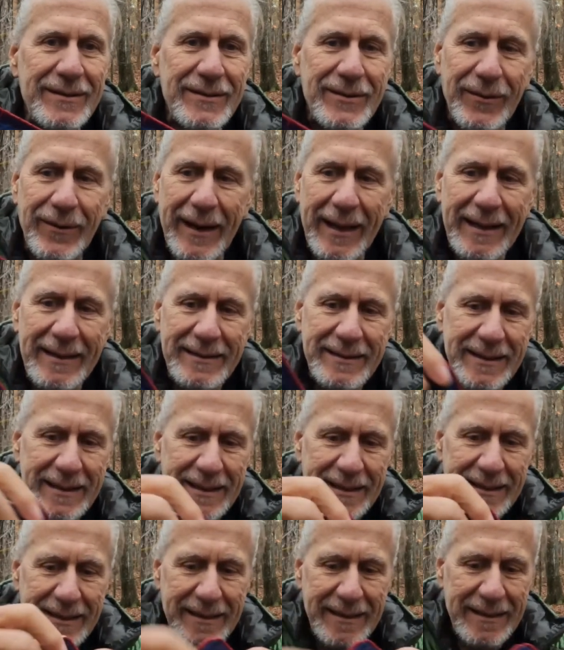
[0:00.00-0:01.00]
so that's
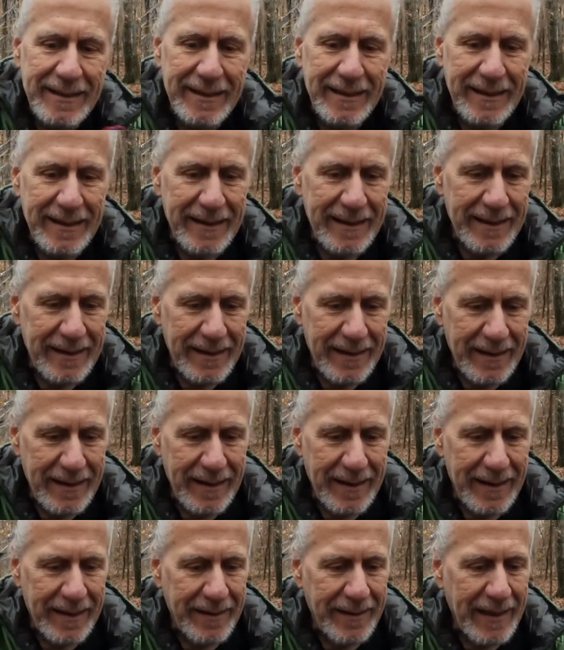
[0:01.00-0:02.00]
it.
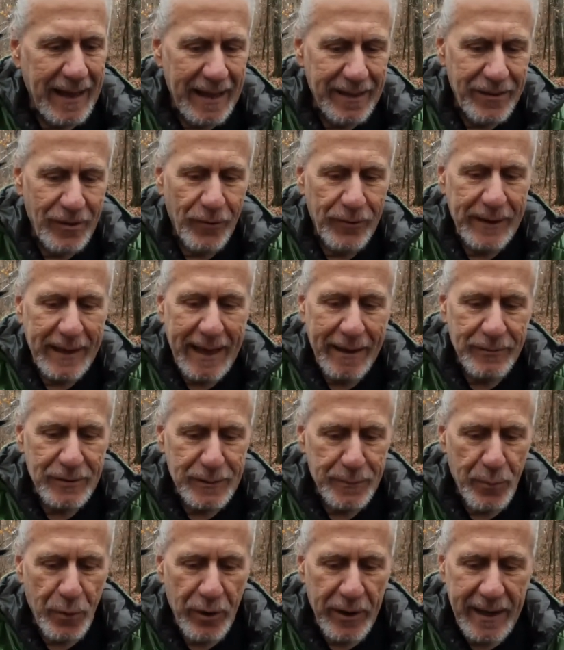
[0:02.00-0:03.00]
I thought that
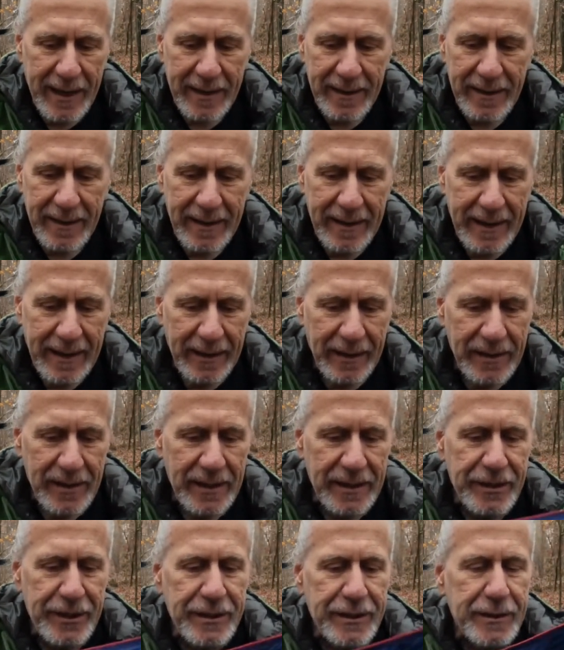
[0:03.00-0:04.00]
was brilliant, and
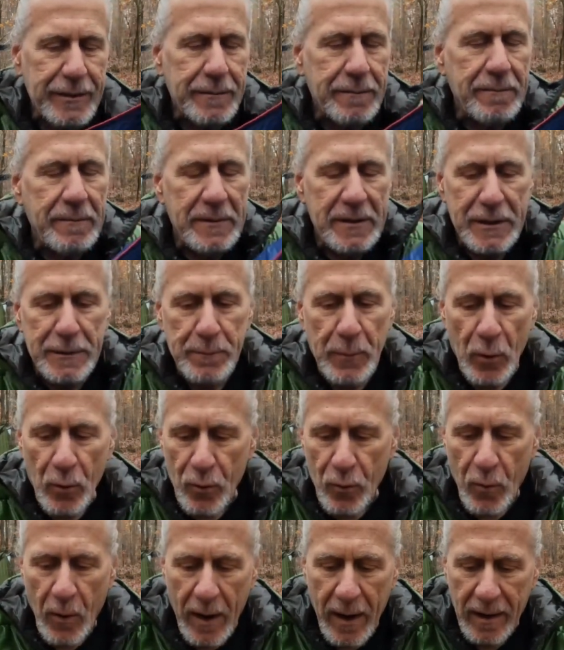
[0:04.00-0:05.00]
it just
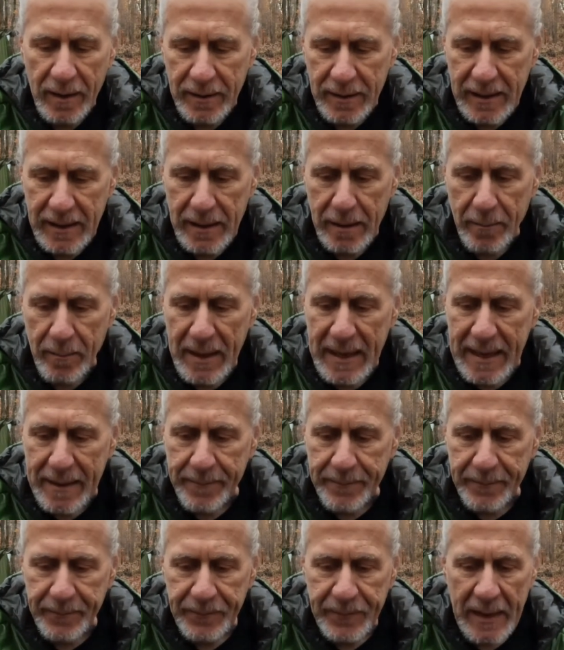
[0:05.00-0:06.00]
spoke quality to me.
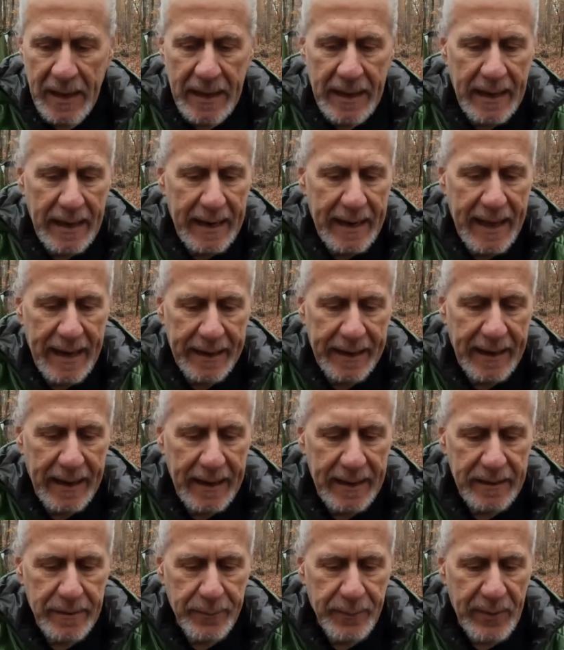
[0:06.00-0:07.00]
Now, the
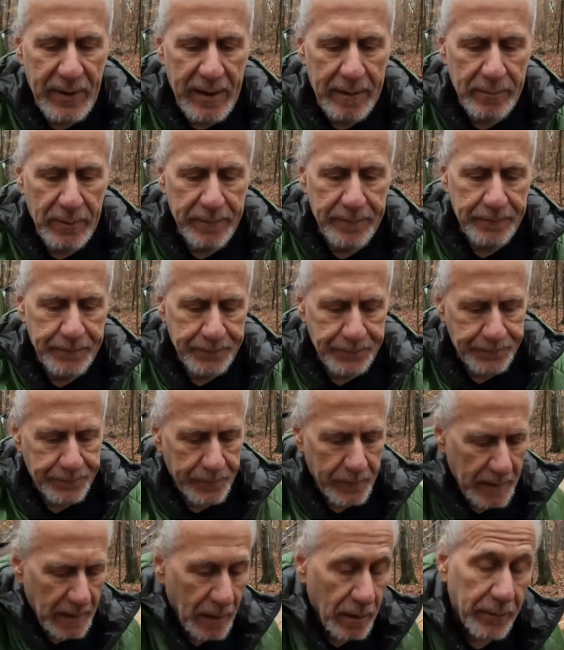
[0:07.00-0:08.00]
other problem,
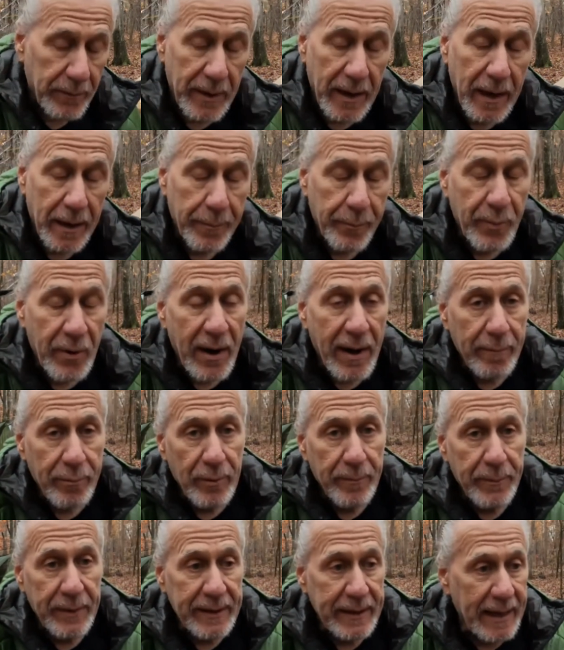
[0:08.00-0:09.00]
well, not a
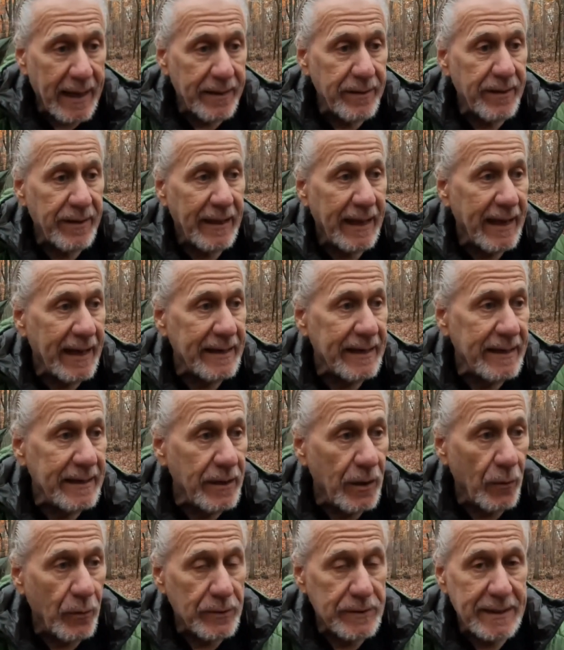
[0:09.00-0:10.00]
problem, but the other thing I did
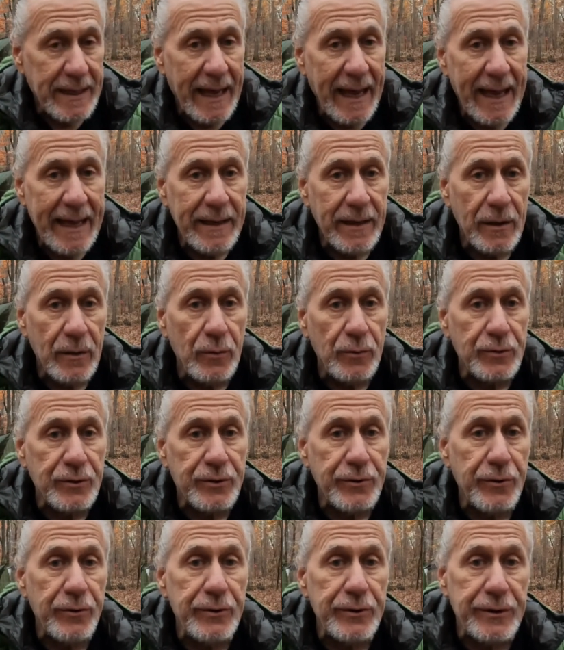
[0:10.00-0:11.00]
notice, I had to go
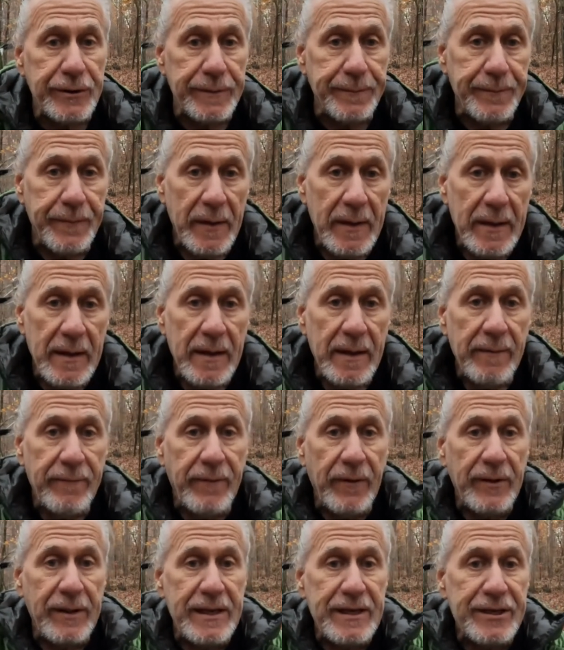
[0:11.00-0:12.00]
searching
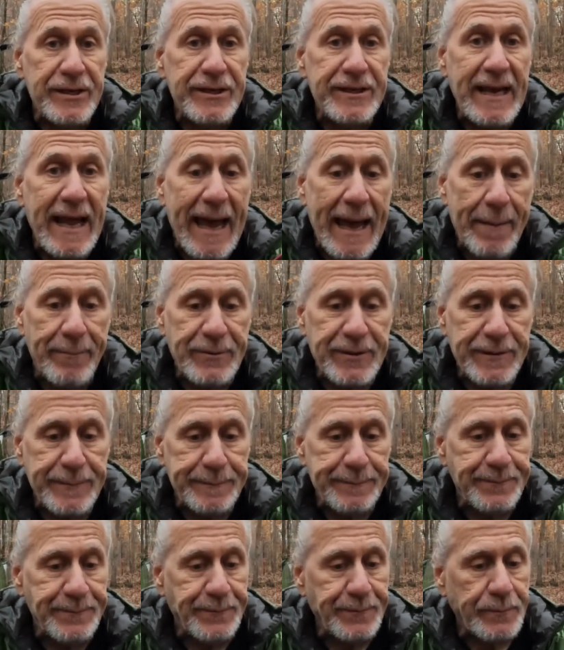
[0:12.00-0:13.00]
for these snaps,
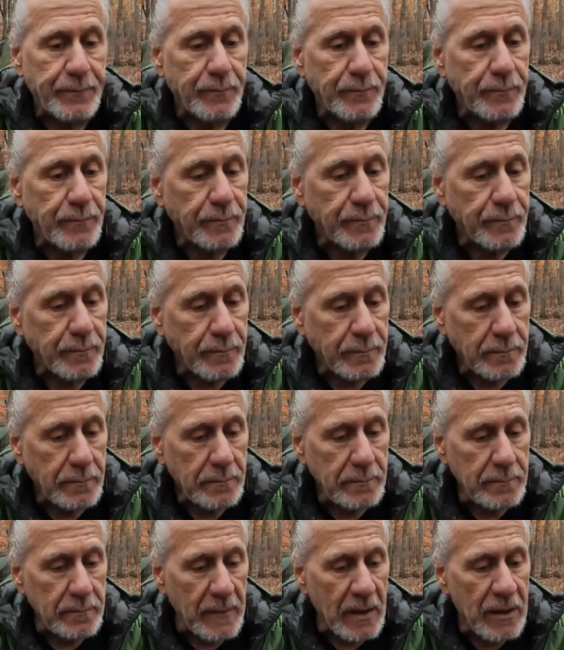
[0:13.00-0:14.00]

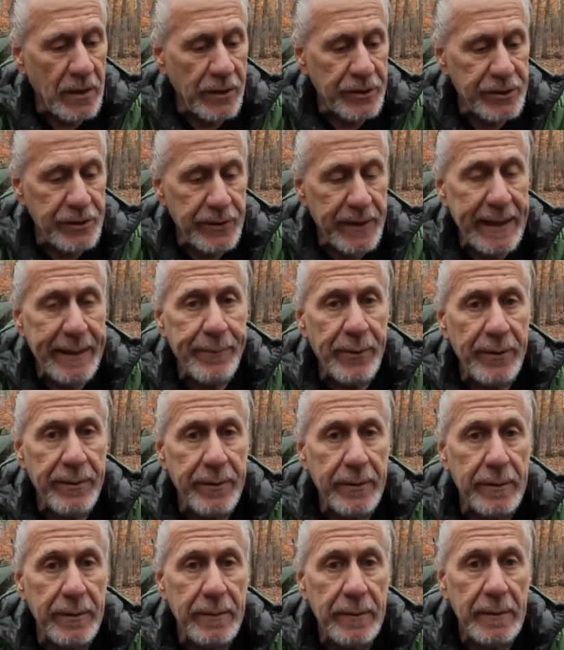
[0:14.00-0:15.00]
because you're able
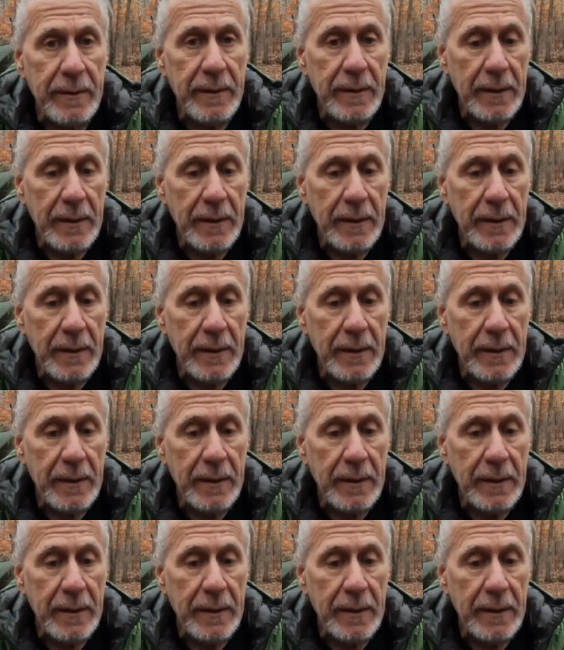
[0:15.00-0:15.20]
to